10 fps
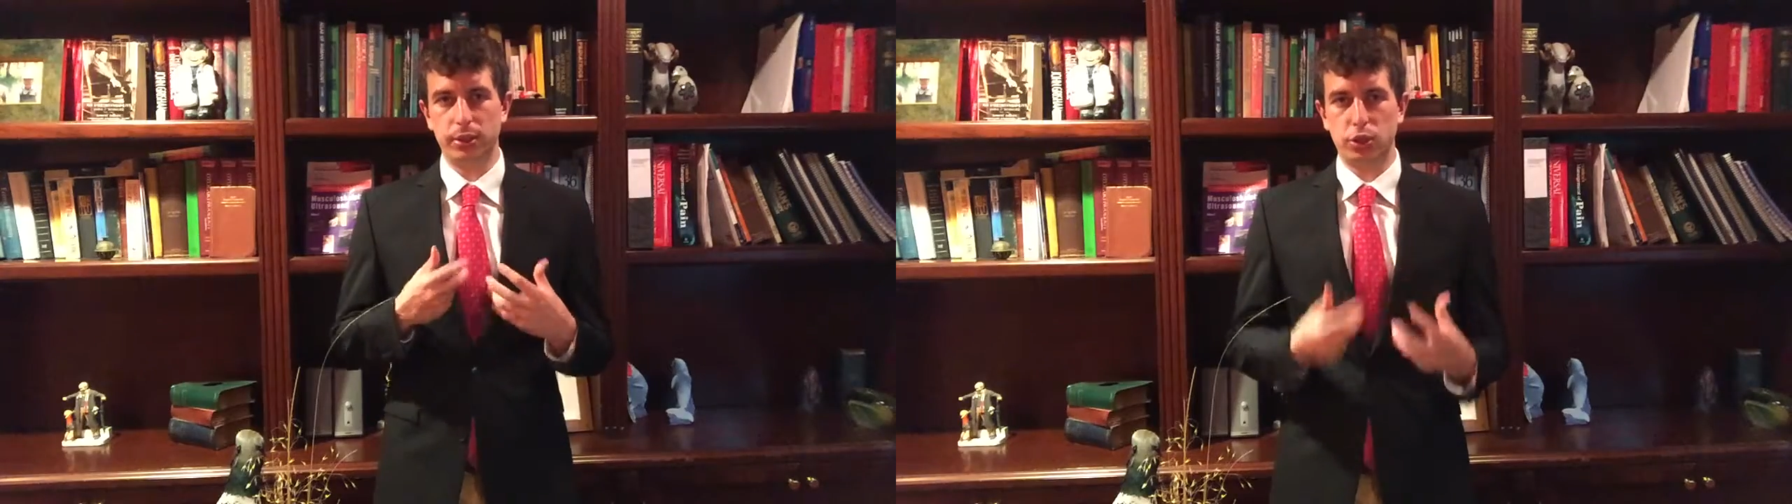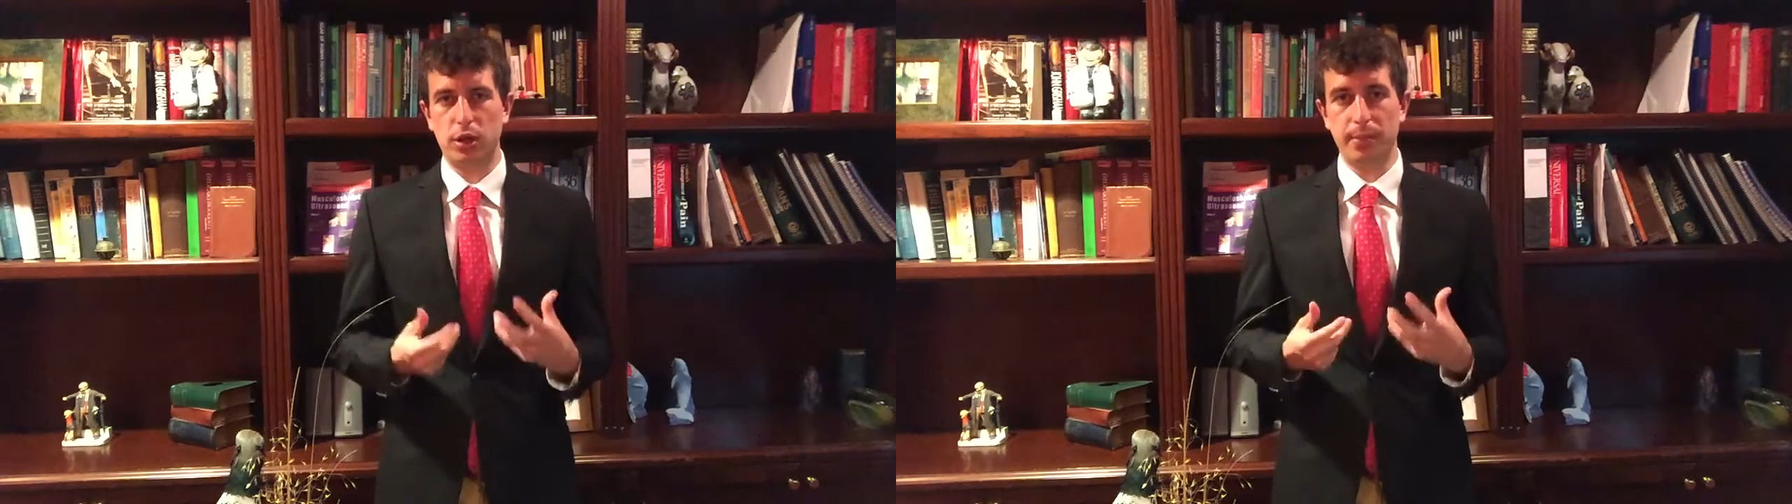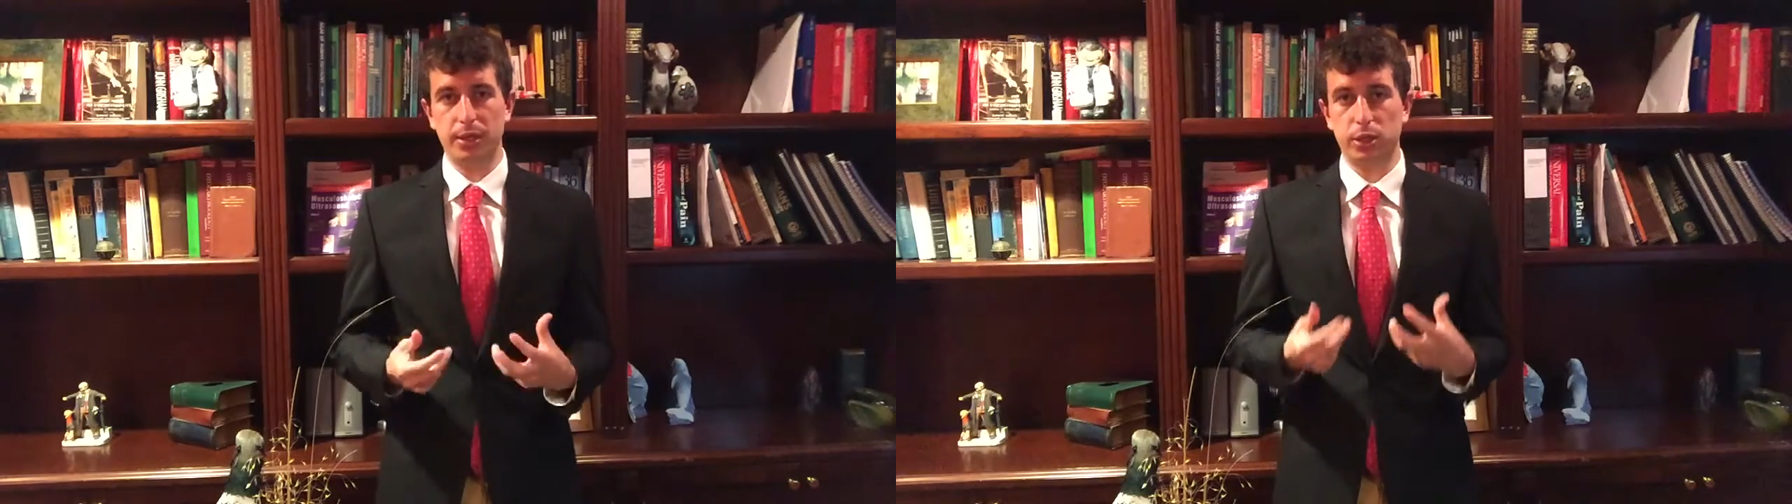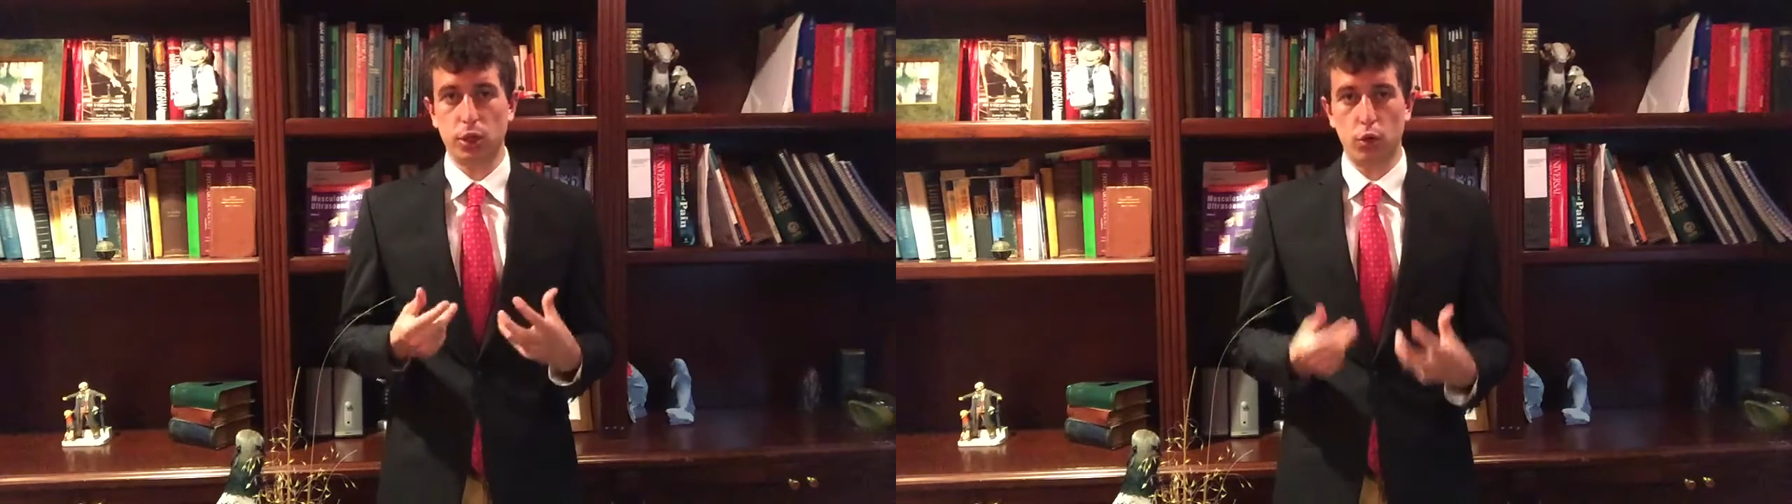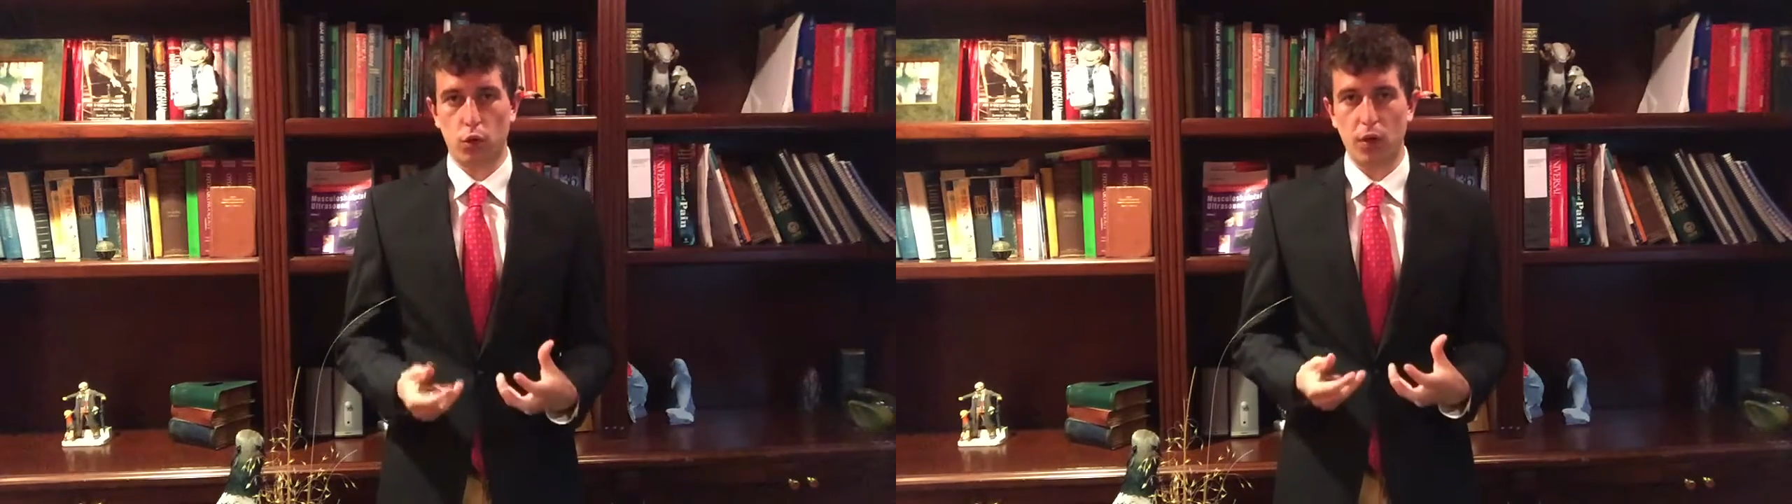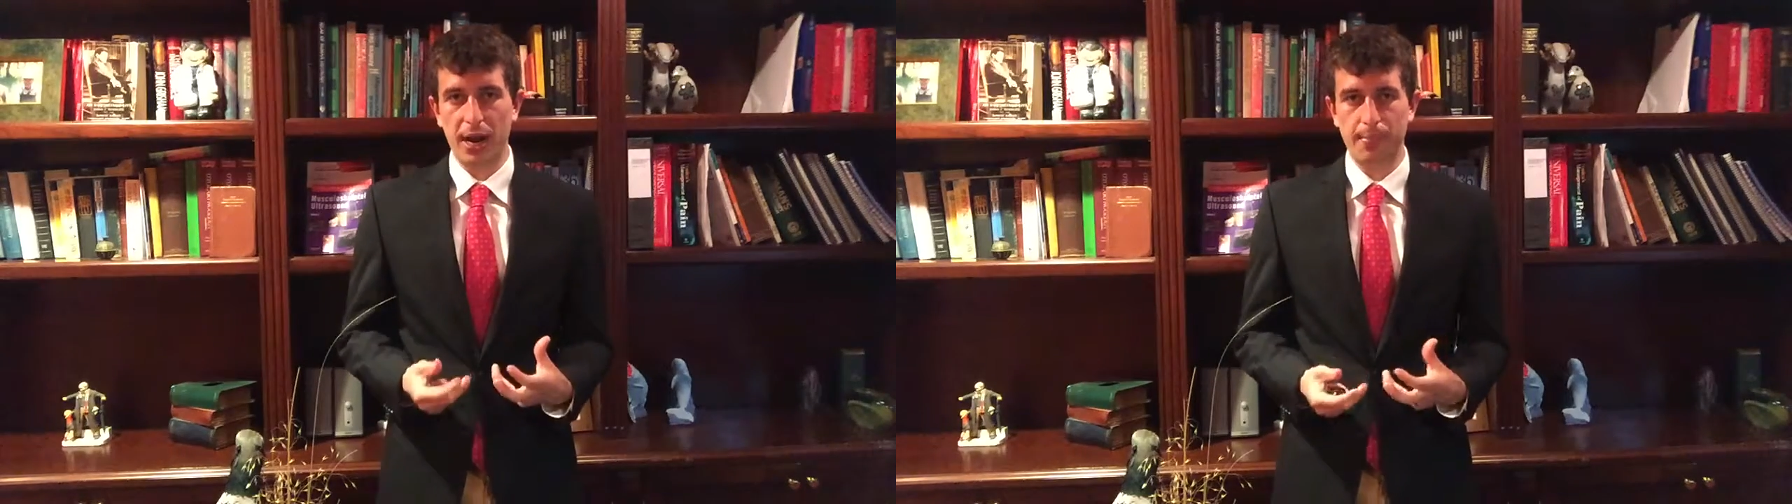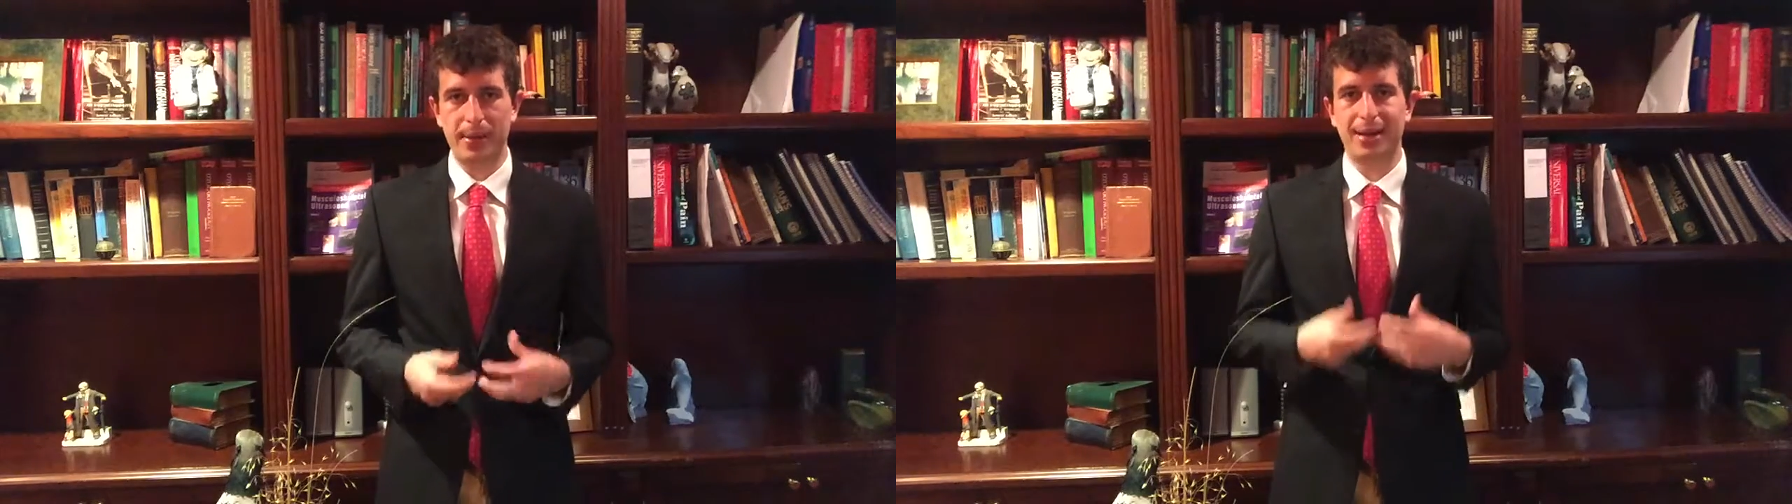this treatment is so great